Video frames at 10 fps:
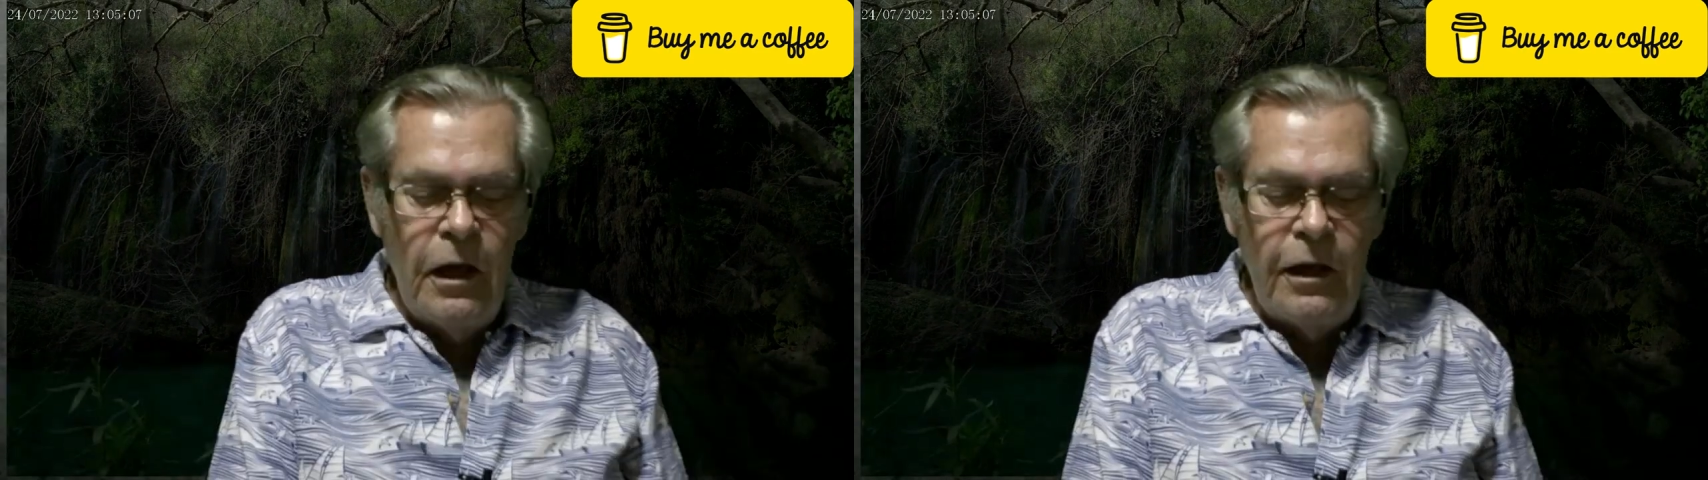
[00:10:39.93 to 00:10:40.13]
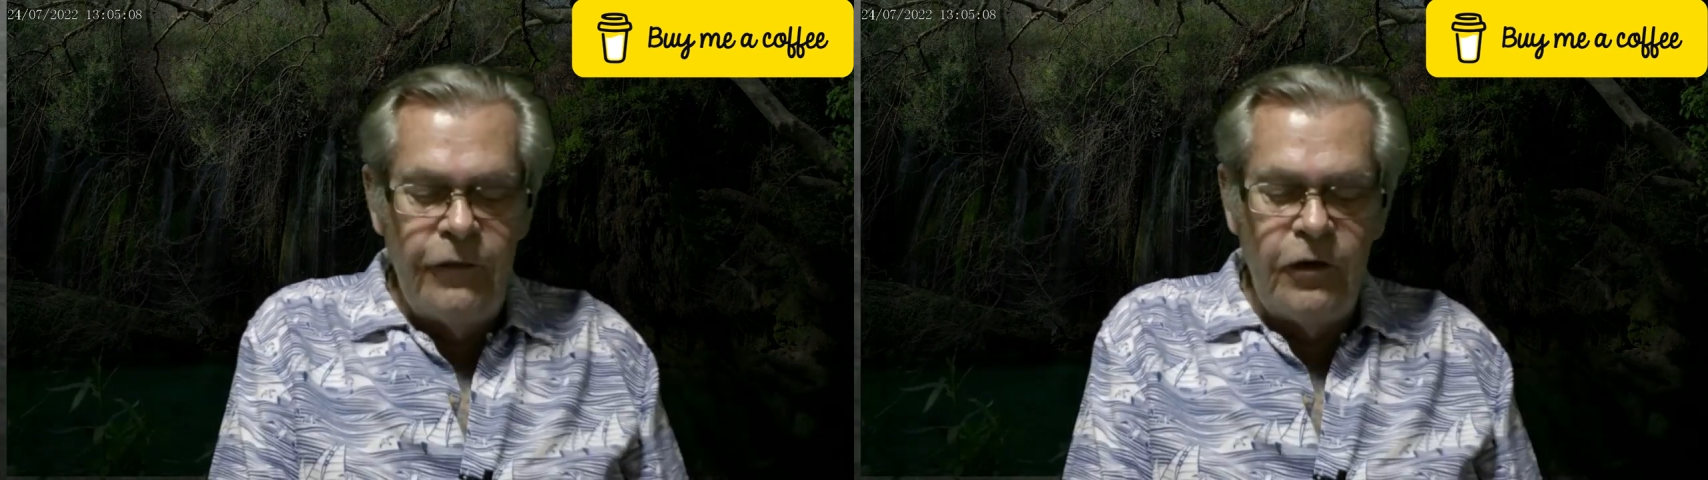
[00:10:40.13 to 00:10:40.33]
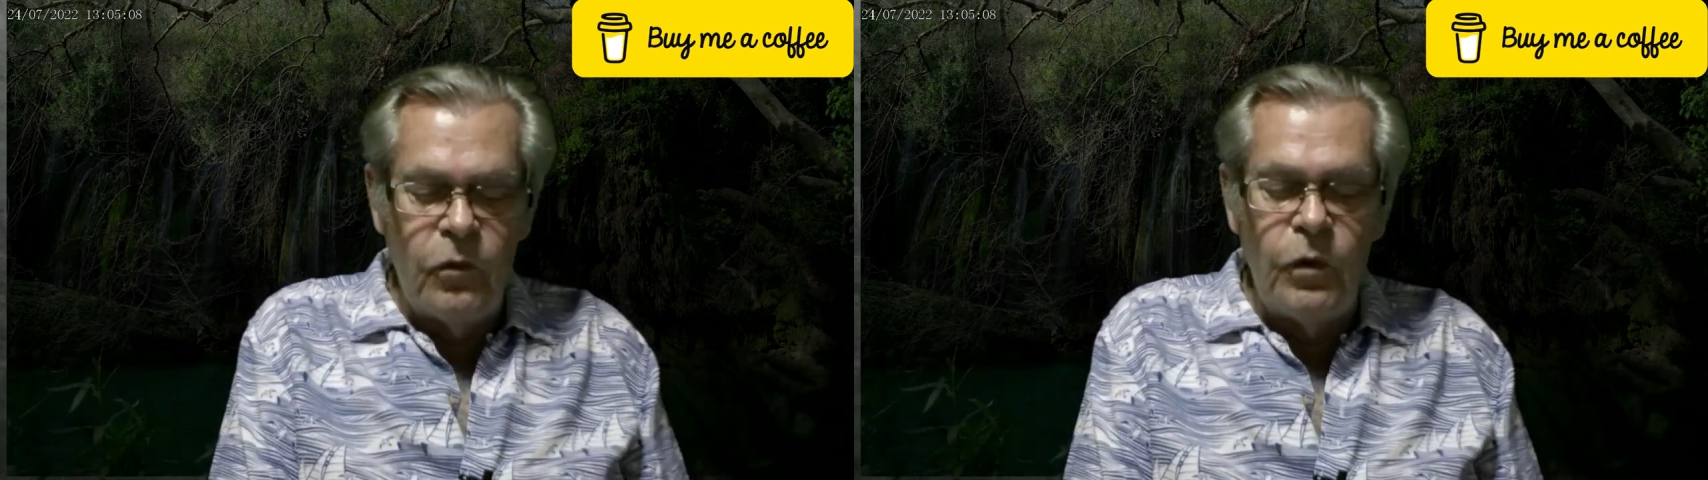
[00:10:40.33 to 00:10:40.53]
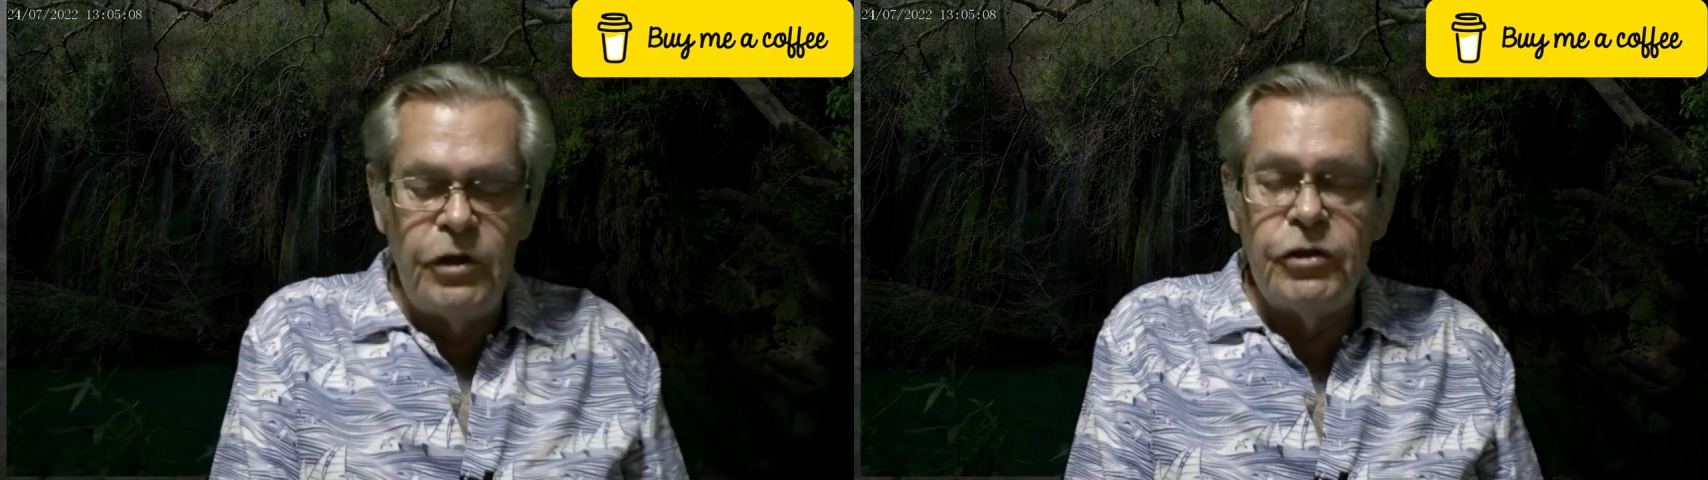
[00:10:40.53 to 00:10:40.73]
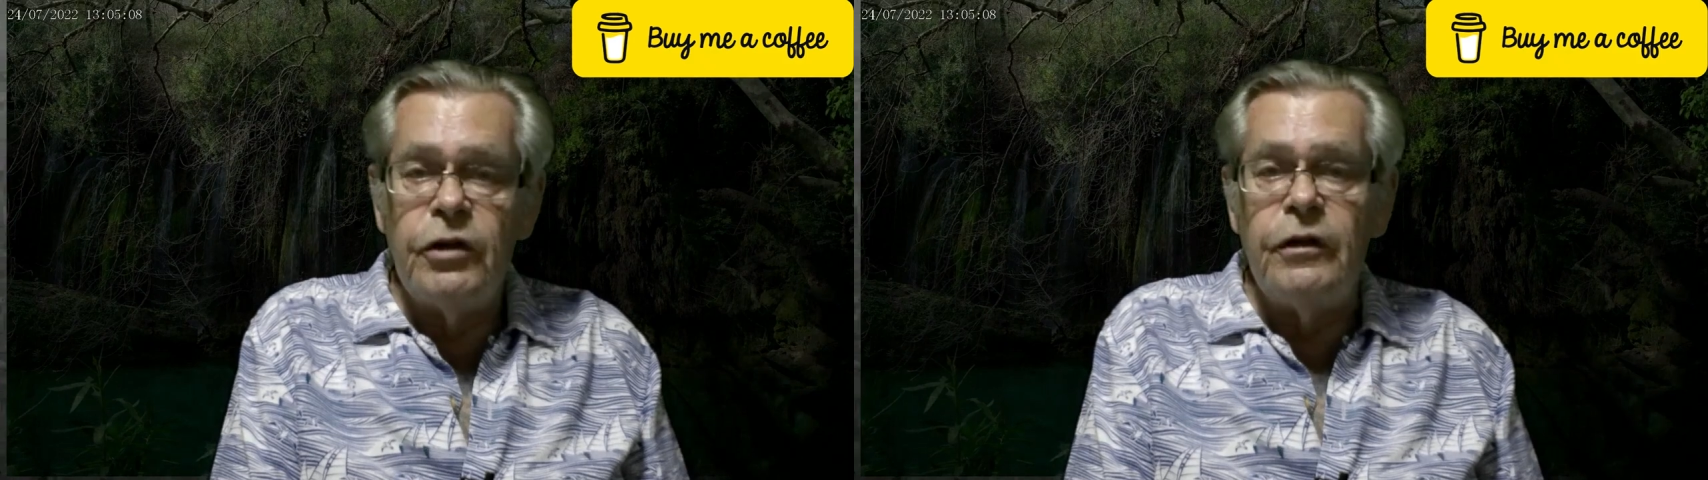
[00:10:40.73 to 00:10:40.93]
If you
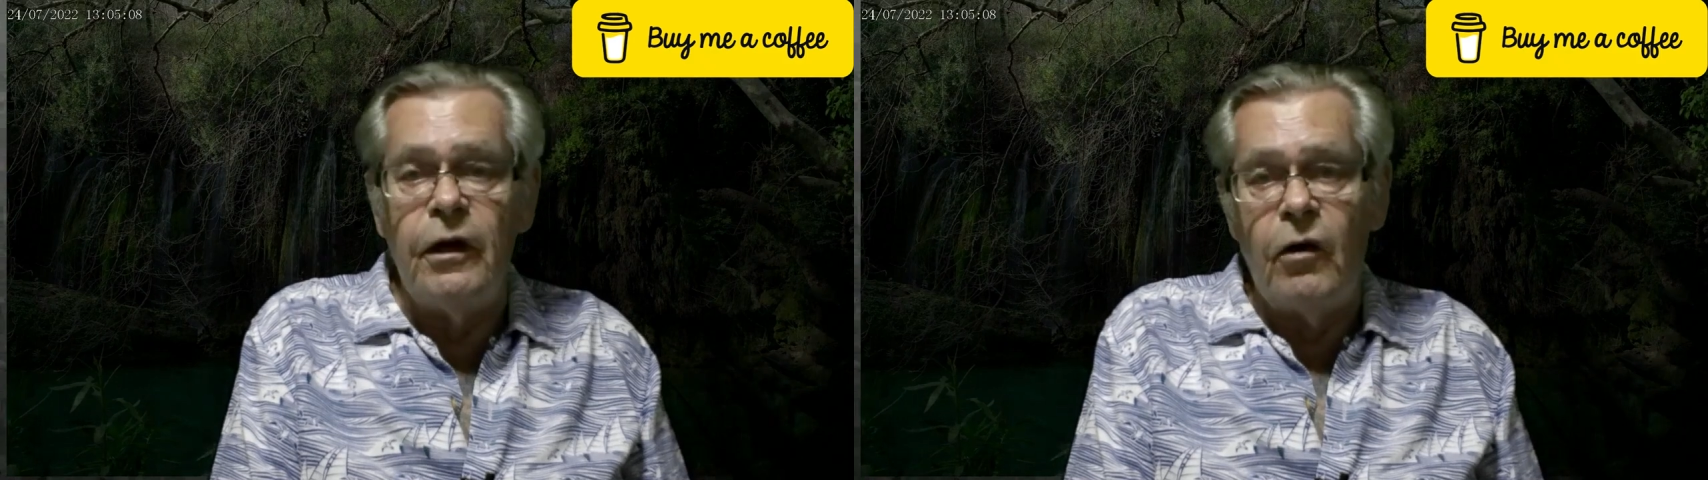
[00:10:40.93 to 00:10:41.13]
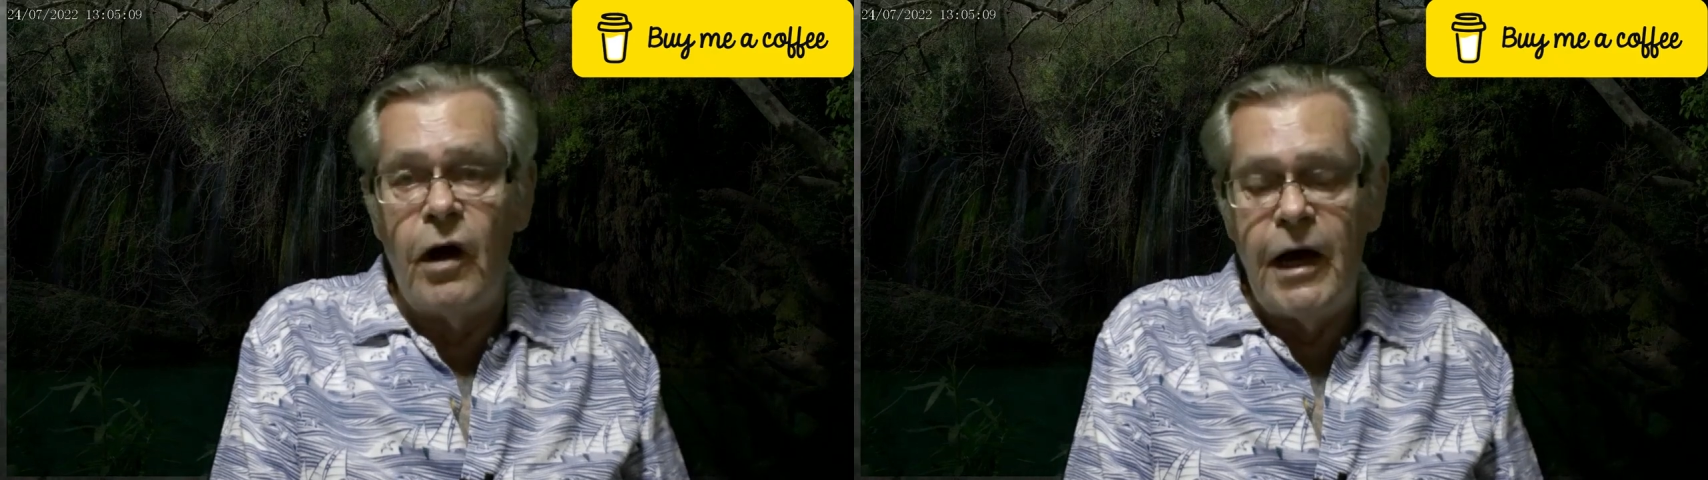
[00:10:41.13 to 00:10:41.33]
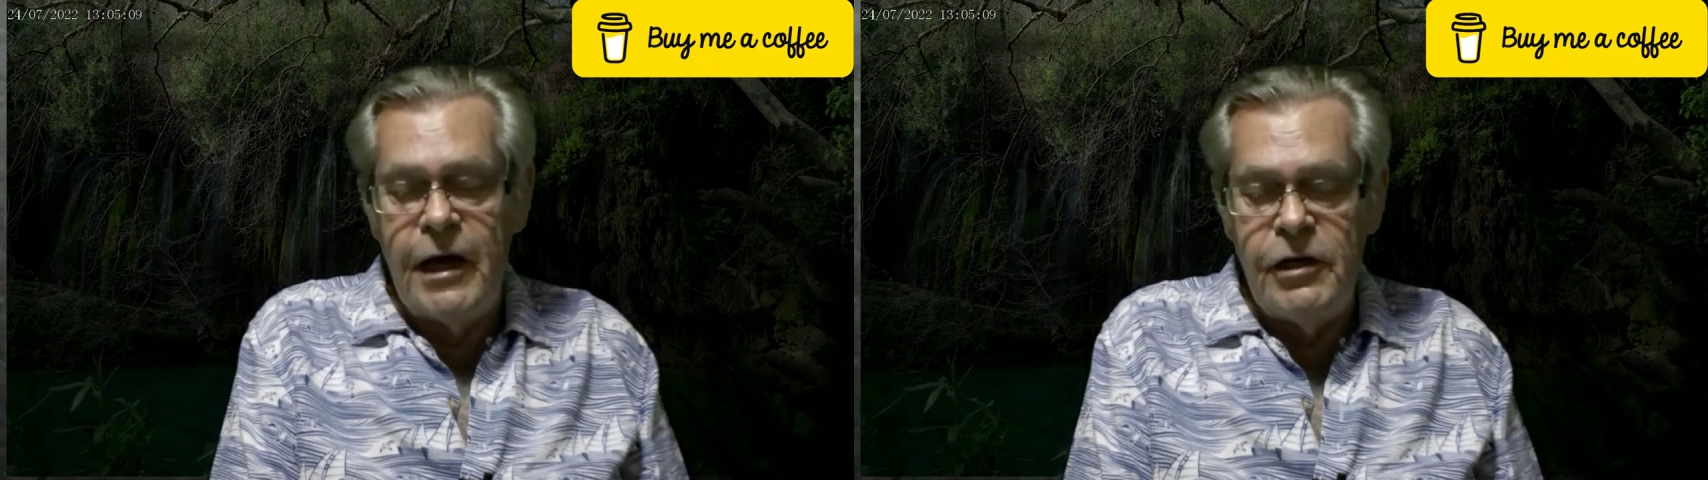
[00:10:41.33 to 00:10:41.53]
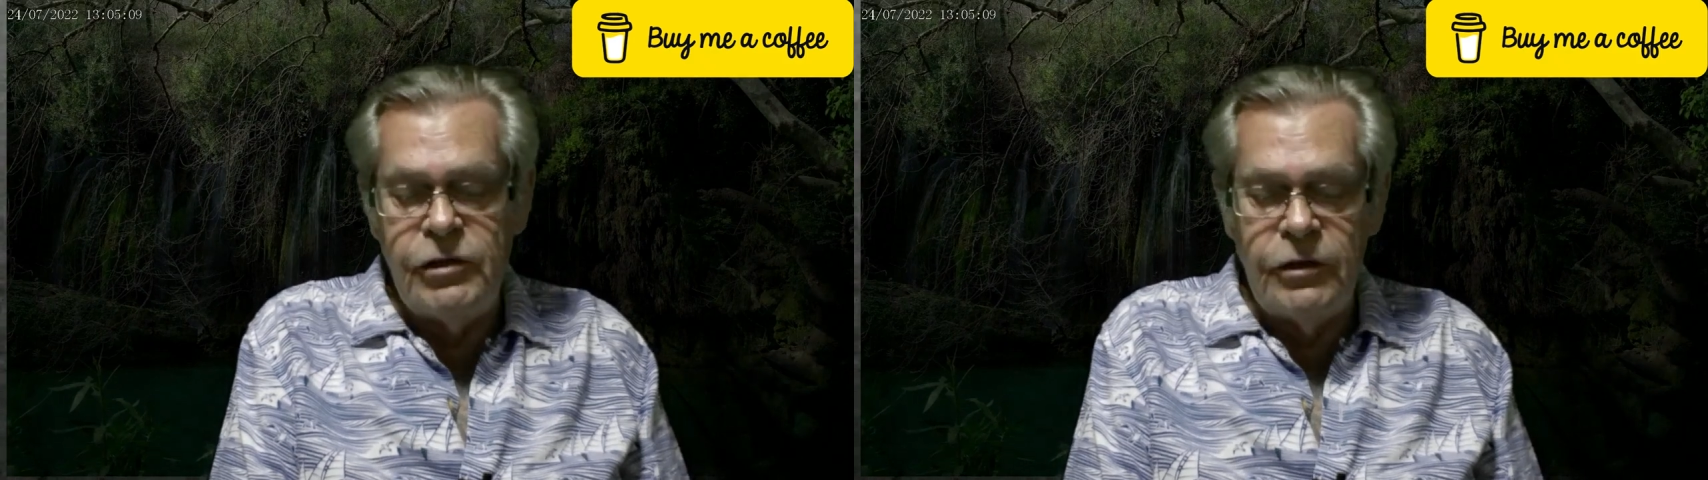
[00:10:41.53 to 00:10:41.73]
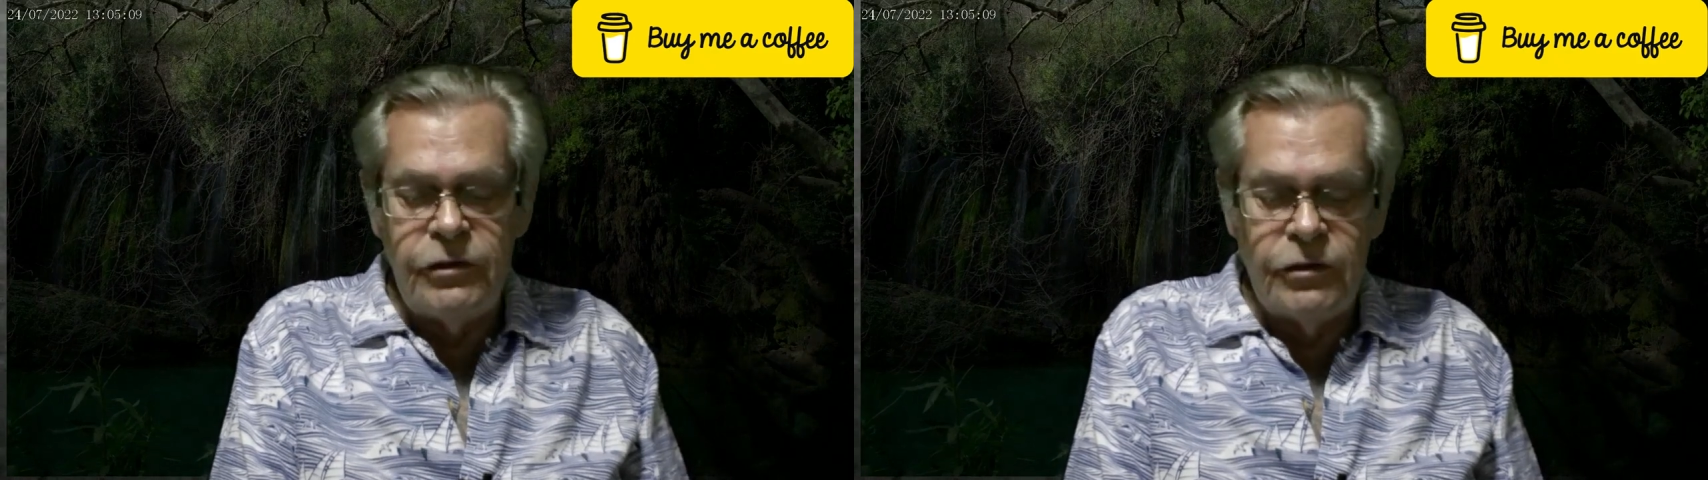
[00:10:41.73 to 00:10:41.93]
wish, there are
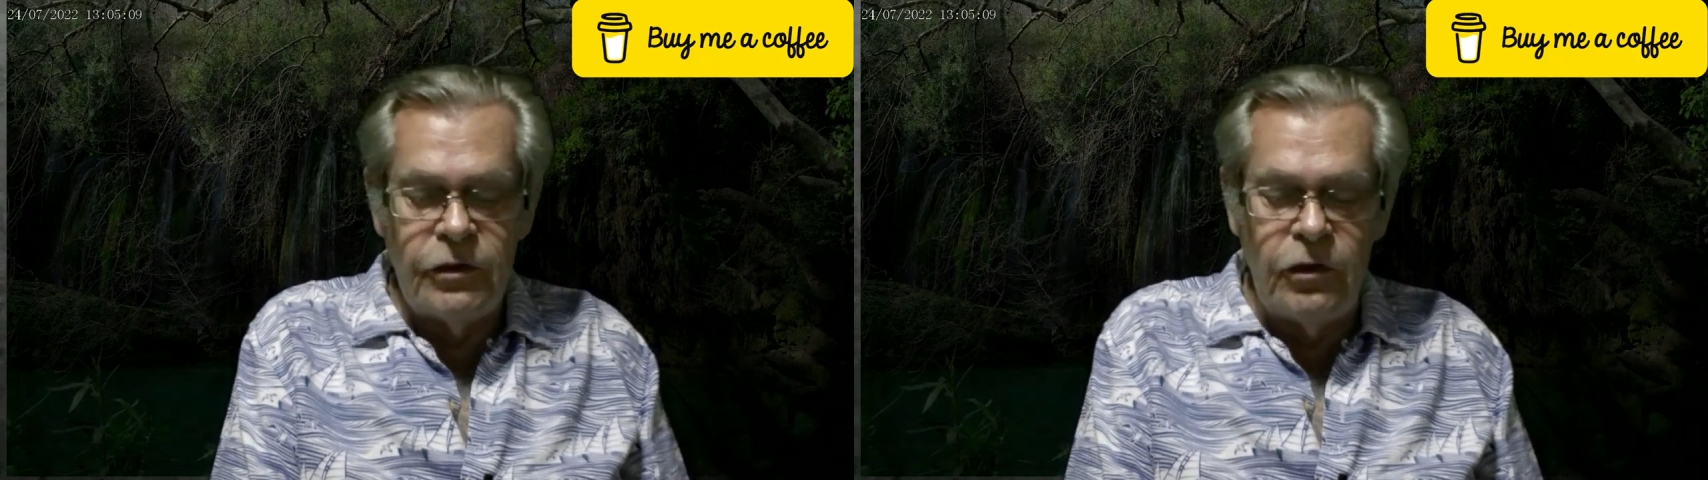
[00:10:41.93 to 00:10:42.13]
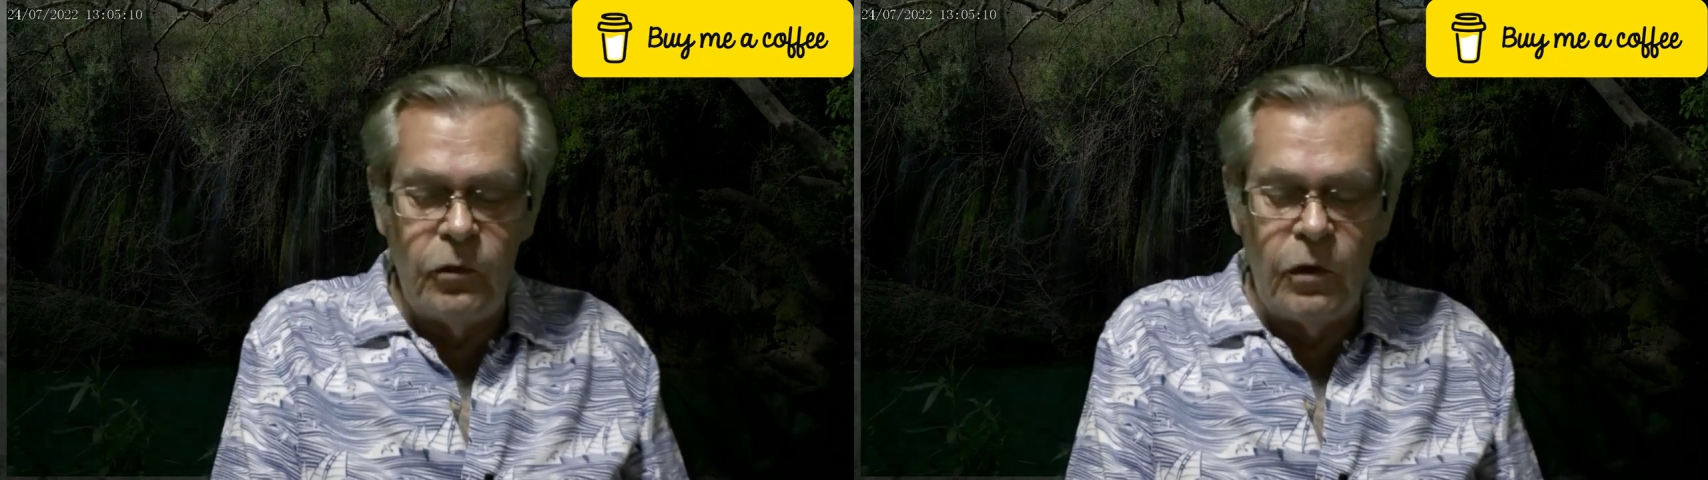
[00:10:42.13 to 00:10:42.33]
agents who